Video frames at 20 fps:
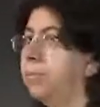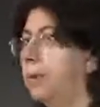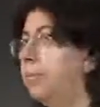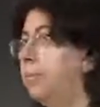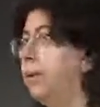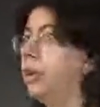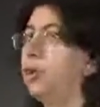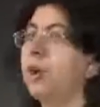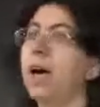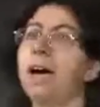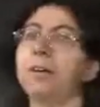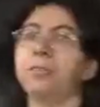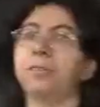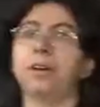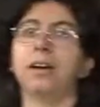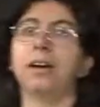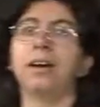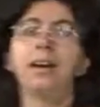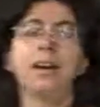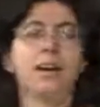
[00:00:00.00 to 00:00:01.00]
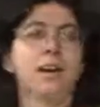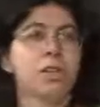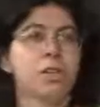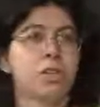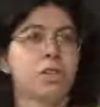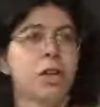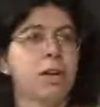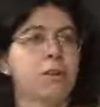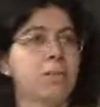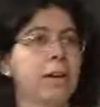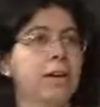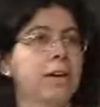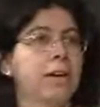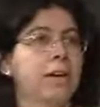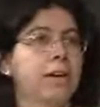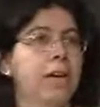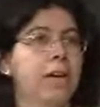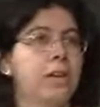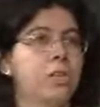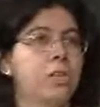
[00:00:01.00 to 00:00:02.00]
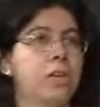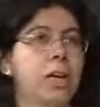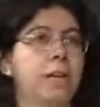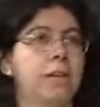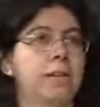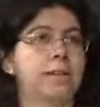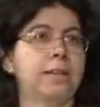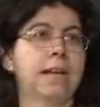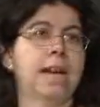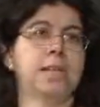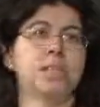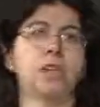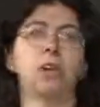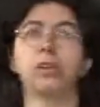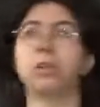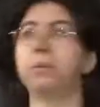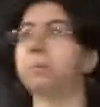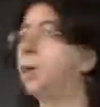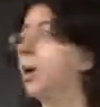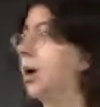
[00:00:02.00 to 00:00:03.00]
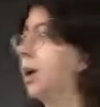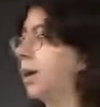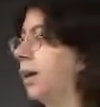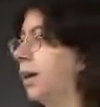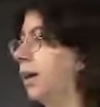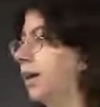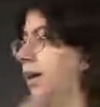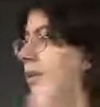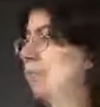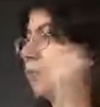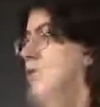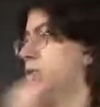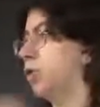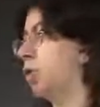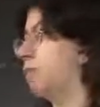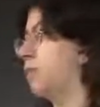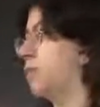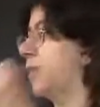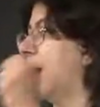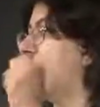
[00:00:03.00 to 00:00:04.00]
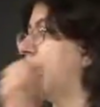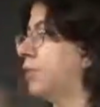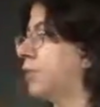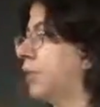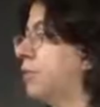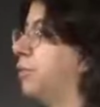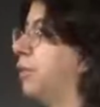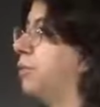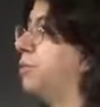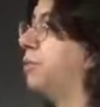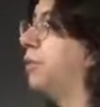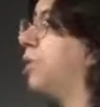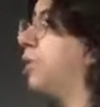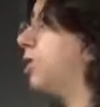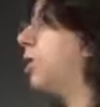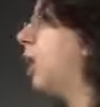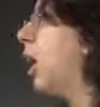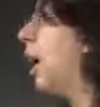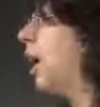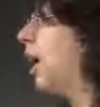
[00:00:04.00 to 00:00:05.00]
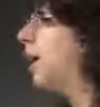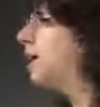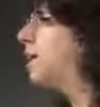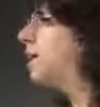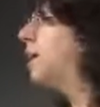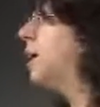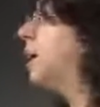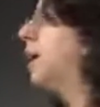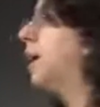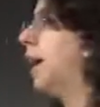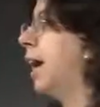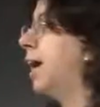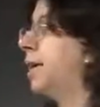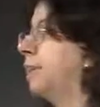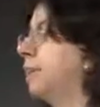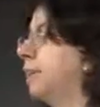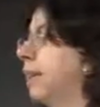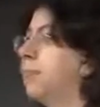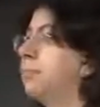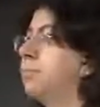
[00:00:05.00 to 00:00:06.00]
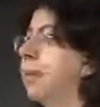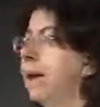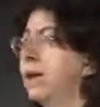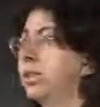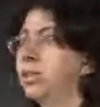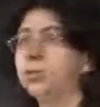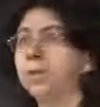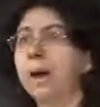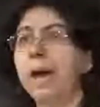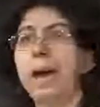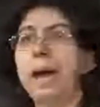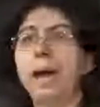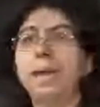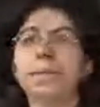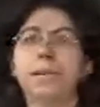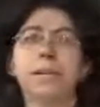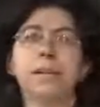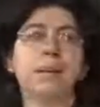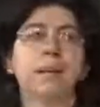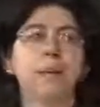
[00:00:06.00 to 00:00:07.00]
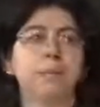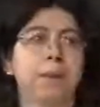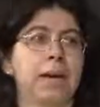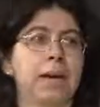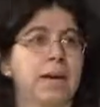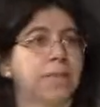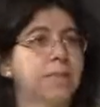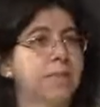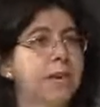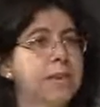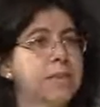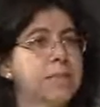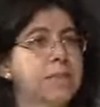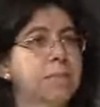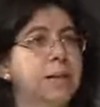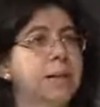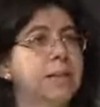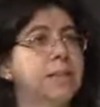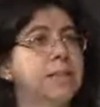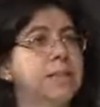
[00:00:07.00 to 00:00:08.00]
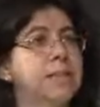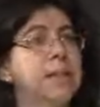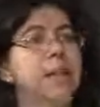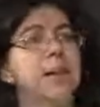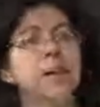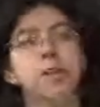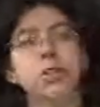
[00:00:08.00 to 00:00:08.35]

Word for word: Maybe you have a stock market agent that's on the market, it observes values of different stocks, and it can make trades and it can make investments.